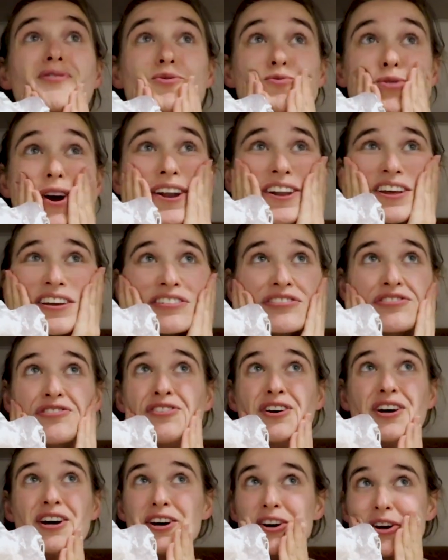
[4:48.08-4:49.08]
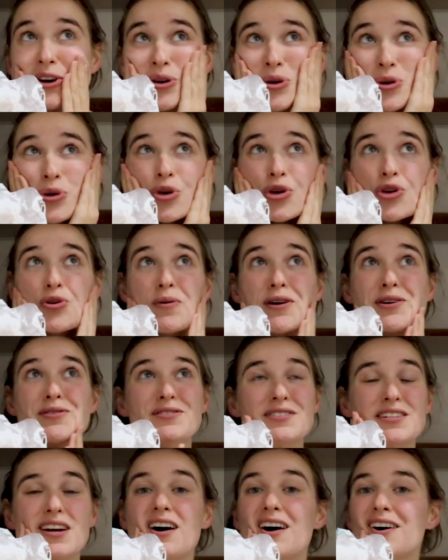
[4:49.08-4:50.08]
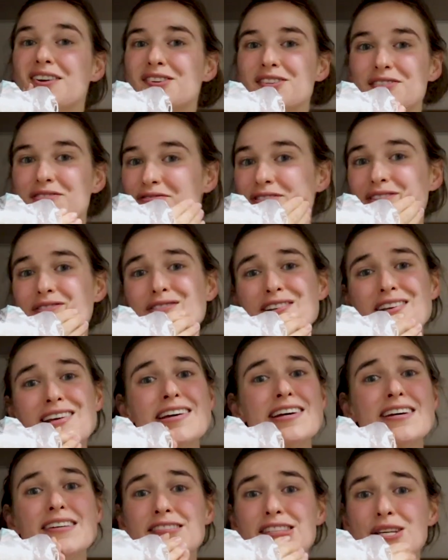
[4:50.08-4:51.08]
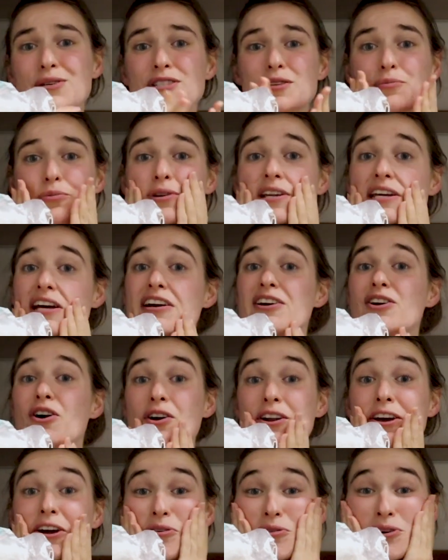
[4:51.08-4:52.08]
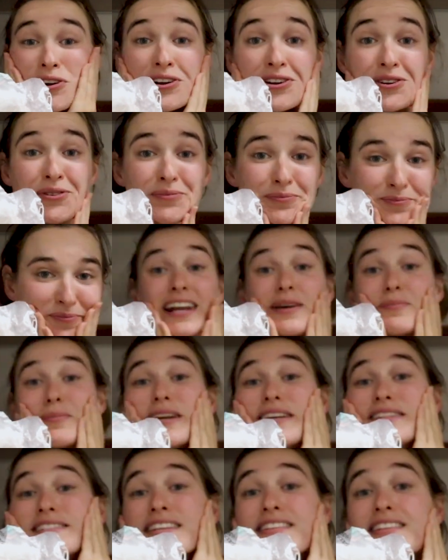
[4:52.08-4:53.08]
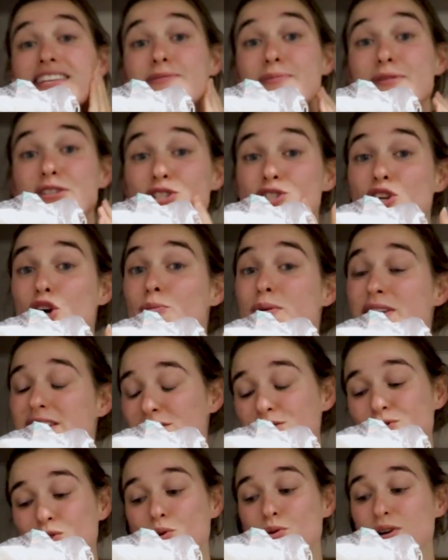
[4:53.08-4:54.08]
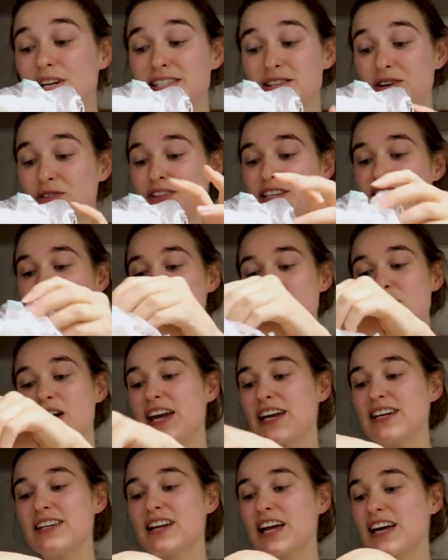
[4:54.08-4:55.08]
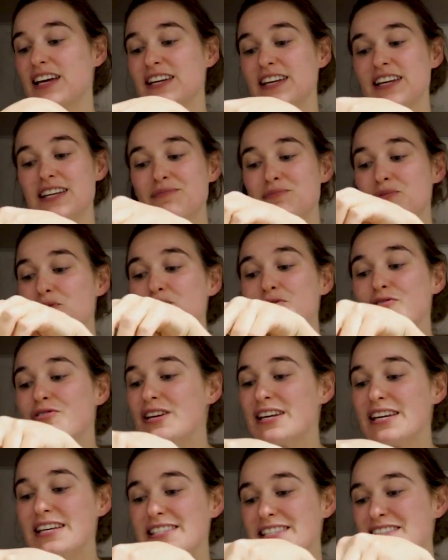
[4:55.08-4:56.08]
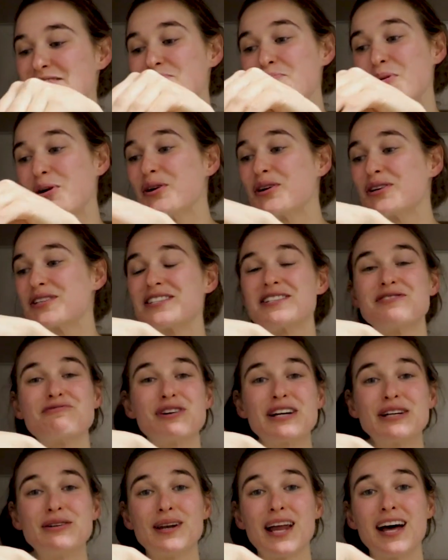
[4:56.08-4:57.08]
running for almost 150 years, so it's a pretty iconic route. And it means that there's been so many stories on this train, like in movies and books and real